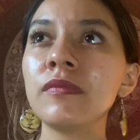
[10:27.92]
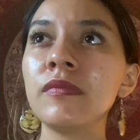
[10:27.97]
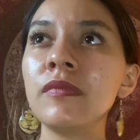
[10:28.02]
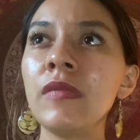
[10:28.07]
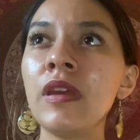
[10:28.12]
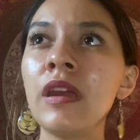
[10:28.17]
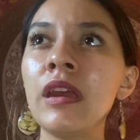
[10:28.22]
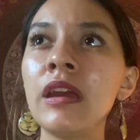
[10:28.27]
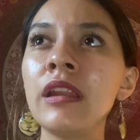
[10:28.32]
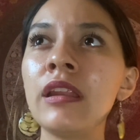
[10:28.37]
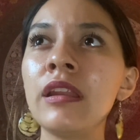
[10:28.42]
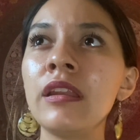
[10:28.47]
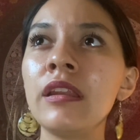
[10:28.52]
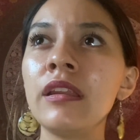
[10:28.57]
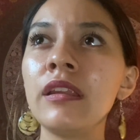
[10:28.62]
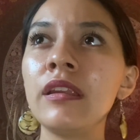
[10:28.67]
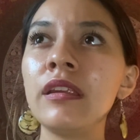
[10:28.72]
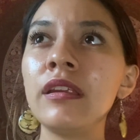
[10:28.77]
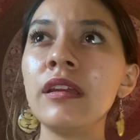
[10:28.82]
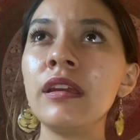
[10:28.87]

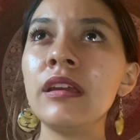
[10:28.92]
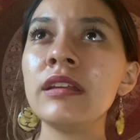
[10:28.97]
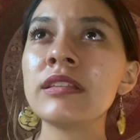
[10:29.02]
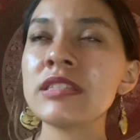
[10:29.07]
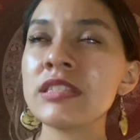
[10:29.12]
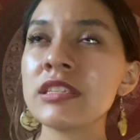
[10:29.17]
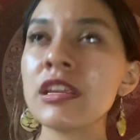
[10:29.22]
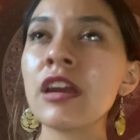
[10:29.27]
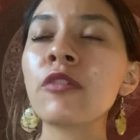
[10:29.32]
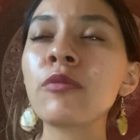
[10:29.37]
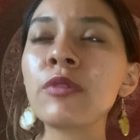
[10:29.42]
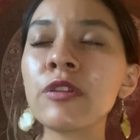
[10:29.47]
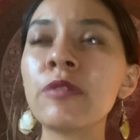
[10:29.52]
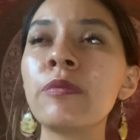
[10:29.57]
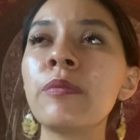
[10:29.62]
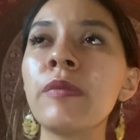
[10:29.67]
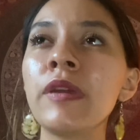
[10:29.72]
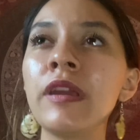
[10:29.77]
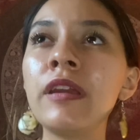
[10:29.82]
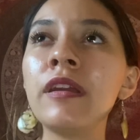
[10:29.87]
it stuck with
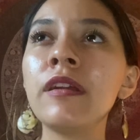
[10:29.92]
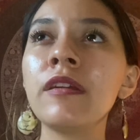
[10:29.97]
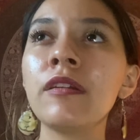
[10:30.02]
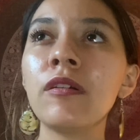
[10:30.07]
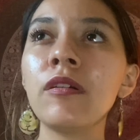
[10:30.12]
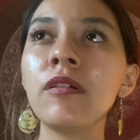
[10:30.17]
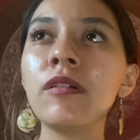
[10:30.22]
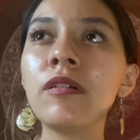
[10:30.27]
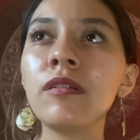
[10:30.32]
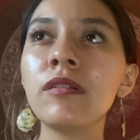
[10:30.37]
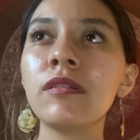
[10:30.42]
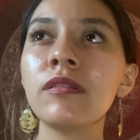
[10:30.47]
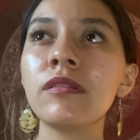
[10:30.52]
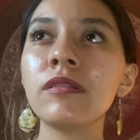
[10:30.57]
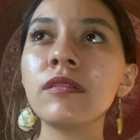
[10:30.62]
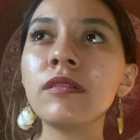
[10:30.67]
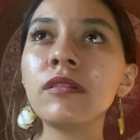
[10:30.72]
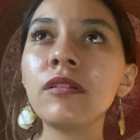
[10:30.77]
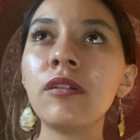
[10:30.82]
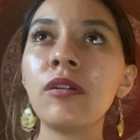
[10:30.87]
me
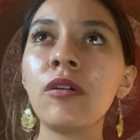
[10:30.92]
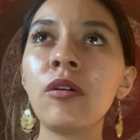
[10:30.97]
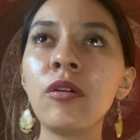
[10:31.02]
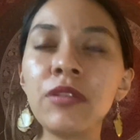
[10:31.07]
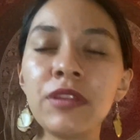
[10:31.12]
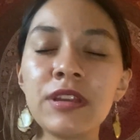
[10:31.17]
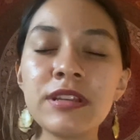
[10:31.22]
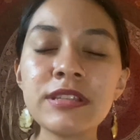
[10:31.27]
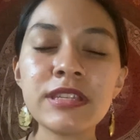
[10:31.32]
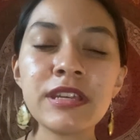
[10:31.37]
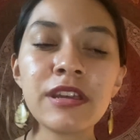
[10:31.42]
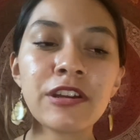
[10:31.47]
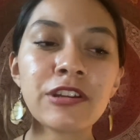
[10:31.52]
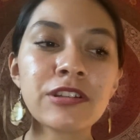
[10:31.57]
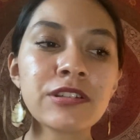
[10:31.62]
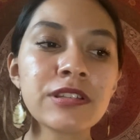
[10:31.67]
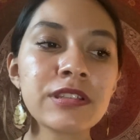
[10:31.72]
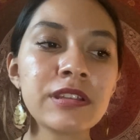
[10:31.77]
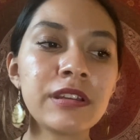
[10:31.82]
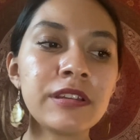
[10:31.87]
all these
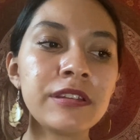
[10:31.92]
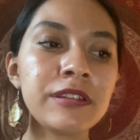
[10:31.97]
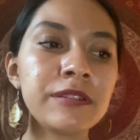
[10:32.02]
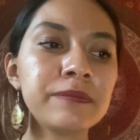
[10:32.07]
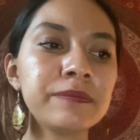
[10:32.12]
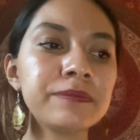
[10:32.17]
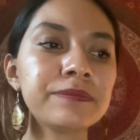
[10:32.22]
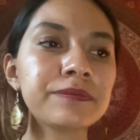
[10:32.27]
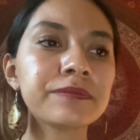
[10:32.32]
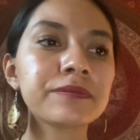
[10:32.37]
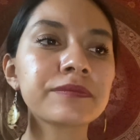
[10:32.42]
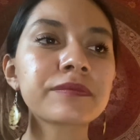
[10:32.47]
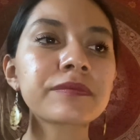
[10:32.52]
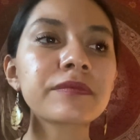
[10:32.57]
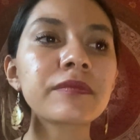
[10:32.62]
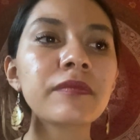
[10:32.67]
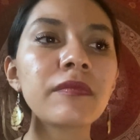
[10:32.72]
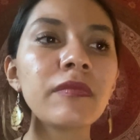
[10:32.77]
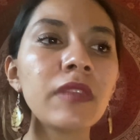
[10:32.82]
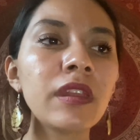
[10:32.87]
years, and
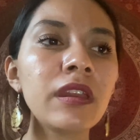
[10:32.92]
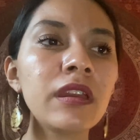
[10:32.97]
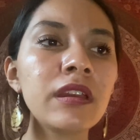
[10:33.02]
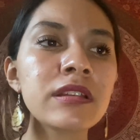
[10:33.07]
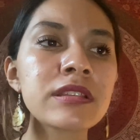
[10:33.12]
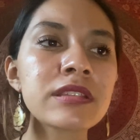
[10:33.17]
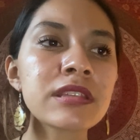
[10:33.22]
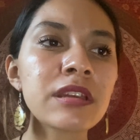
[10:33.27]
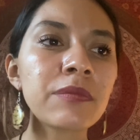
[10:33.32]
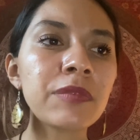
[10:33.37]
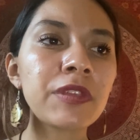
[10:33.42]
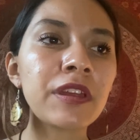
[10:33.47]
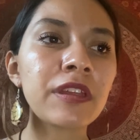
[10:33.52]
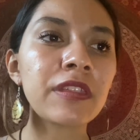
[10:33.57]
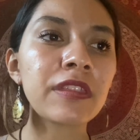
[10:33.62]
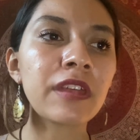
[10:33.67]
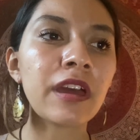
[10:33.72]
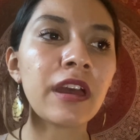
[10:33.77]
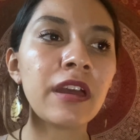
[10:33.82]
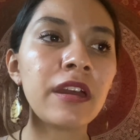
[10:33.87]
it's something
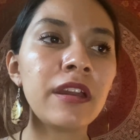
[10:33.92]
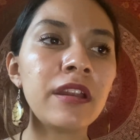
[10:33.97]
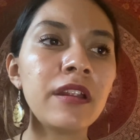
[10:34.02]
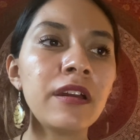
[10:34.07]
that